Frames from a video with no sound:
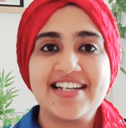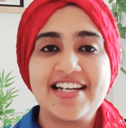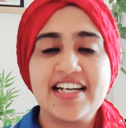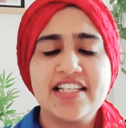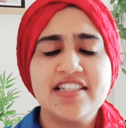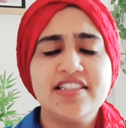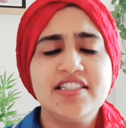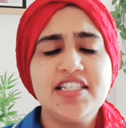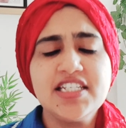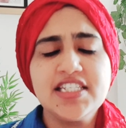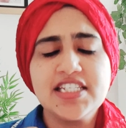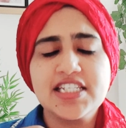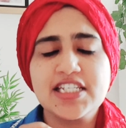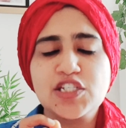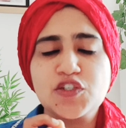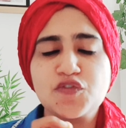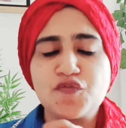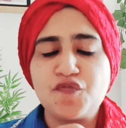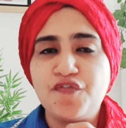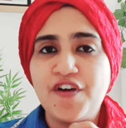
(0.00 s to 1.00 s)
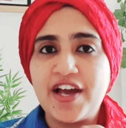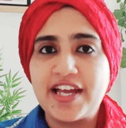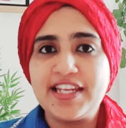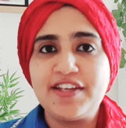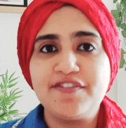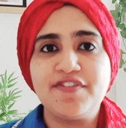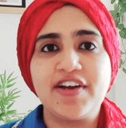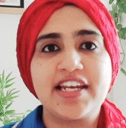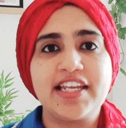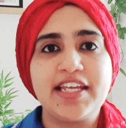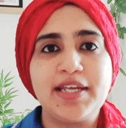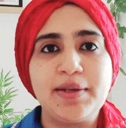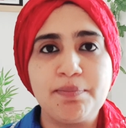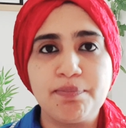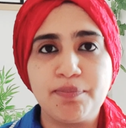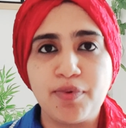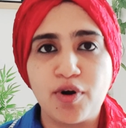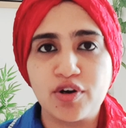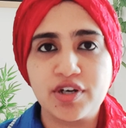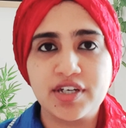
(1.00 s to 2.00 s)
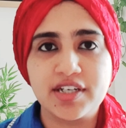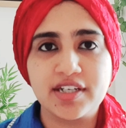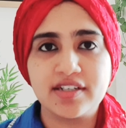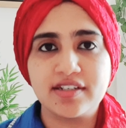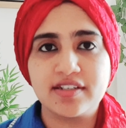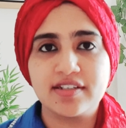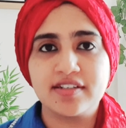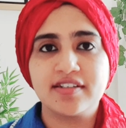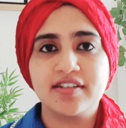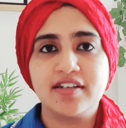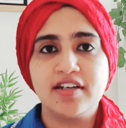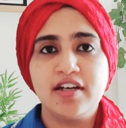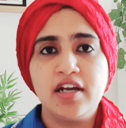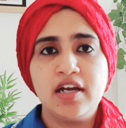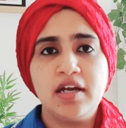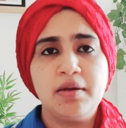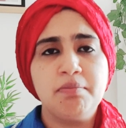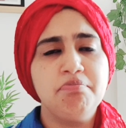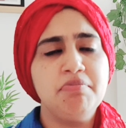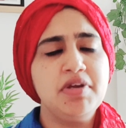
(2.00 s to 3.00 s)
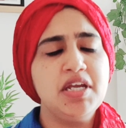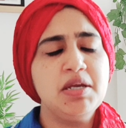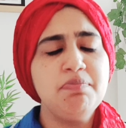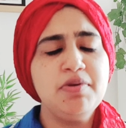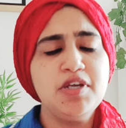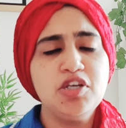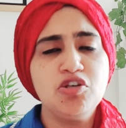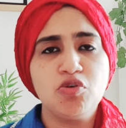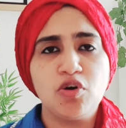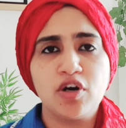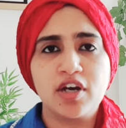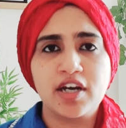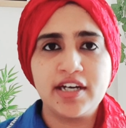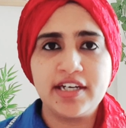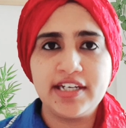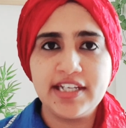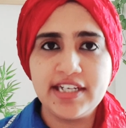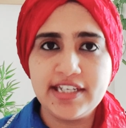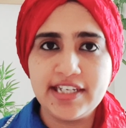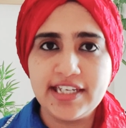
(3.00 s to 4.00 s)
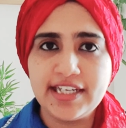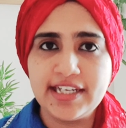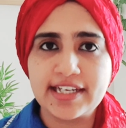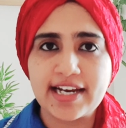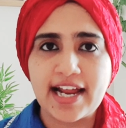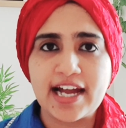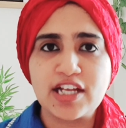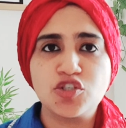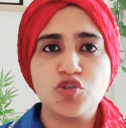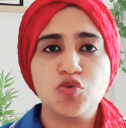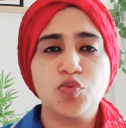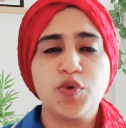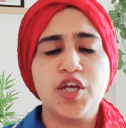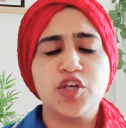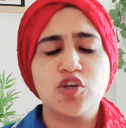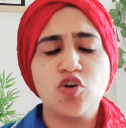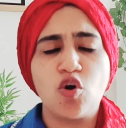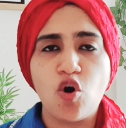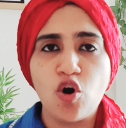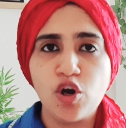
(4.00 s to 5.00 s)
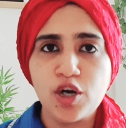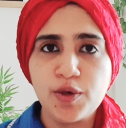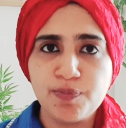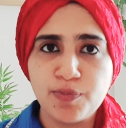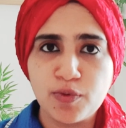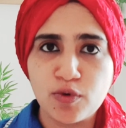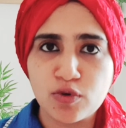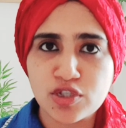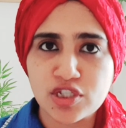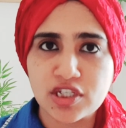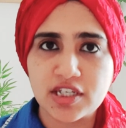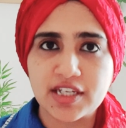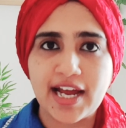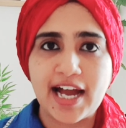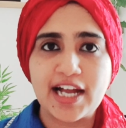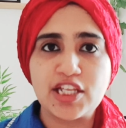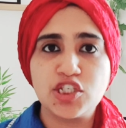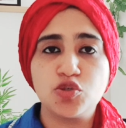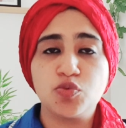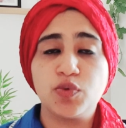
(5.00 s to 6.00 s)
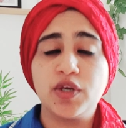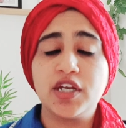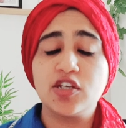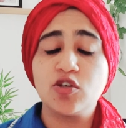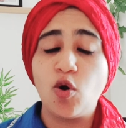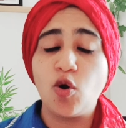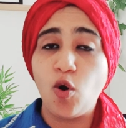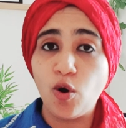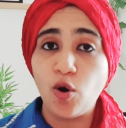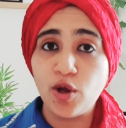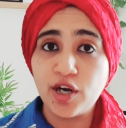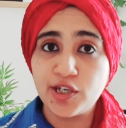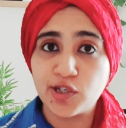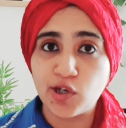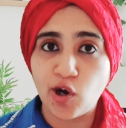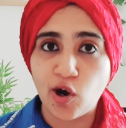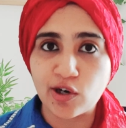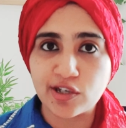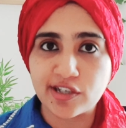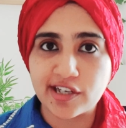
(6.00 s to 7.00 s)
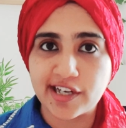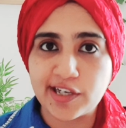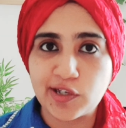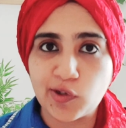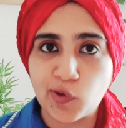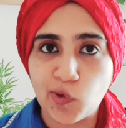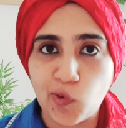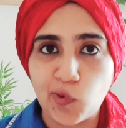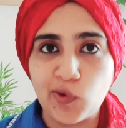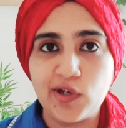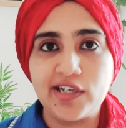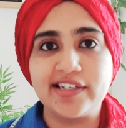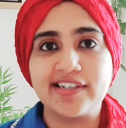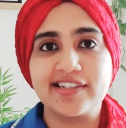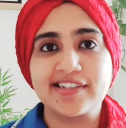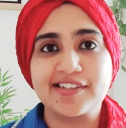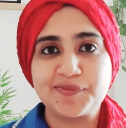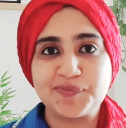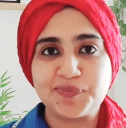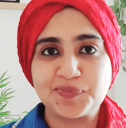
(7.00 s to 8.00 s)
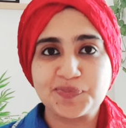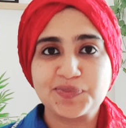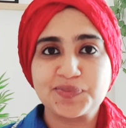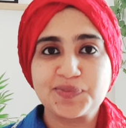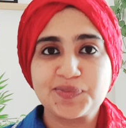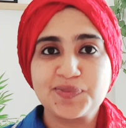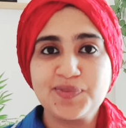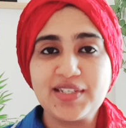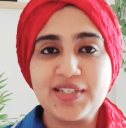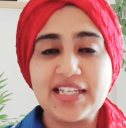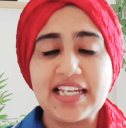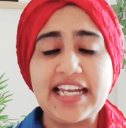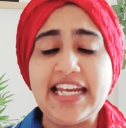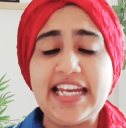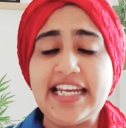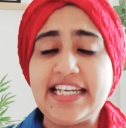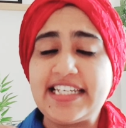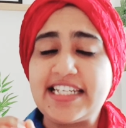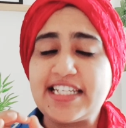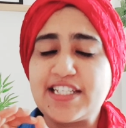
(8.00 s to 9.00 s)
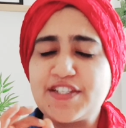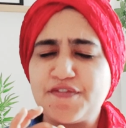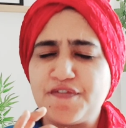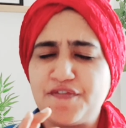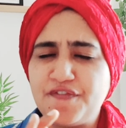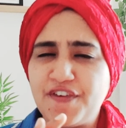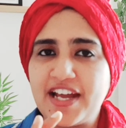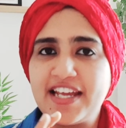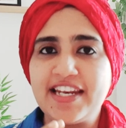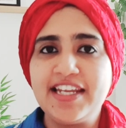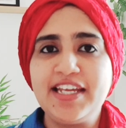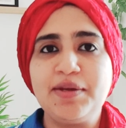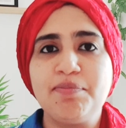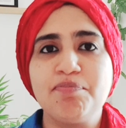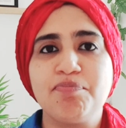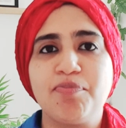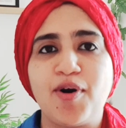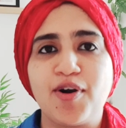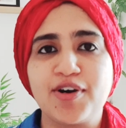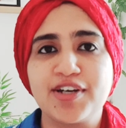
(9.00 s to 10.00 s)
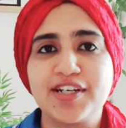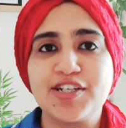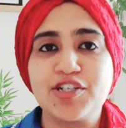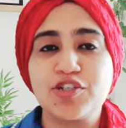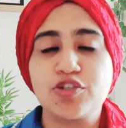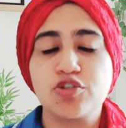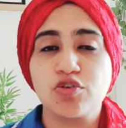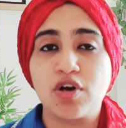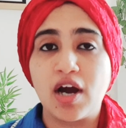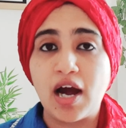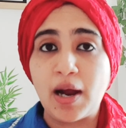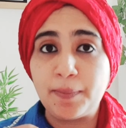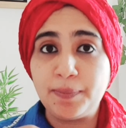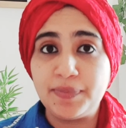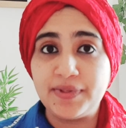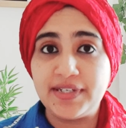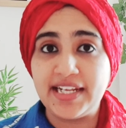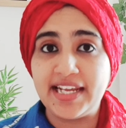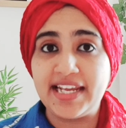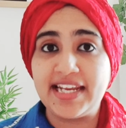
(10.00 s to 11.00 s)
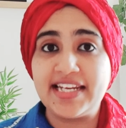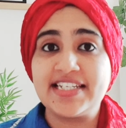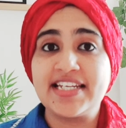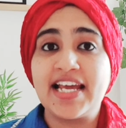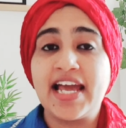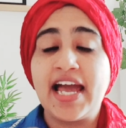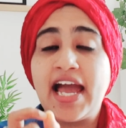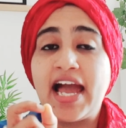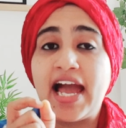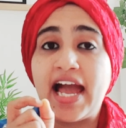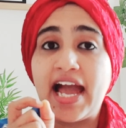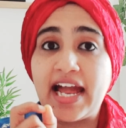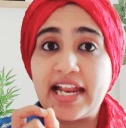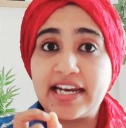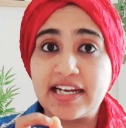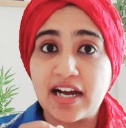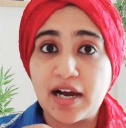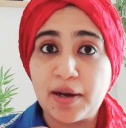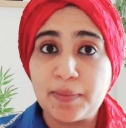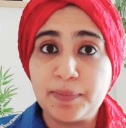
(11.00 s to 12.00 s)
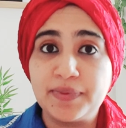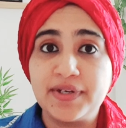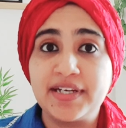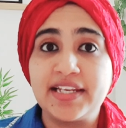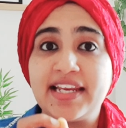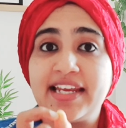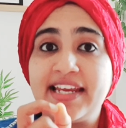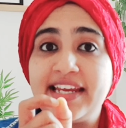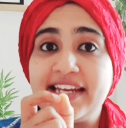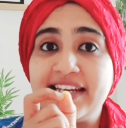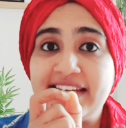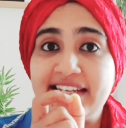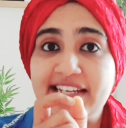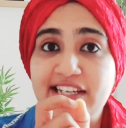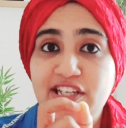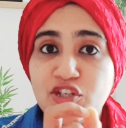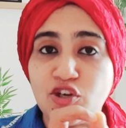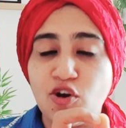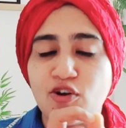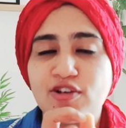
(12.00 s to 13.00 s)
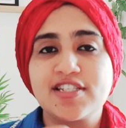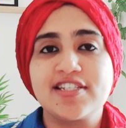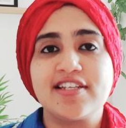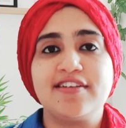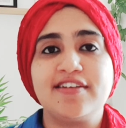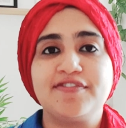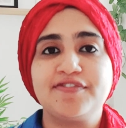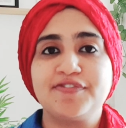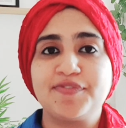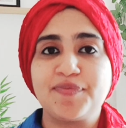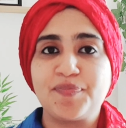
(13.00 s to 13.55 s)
This is very important. Maybe you are a degree graduate or a postgraduate or a doctorate holder. It is very important to update and upgrade yourself.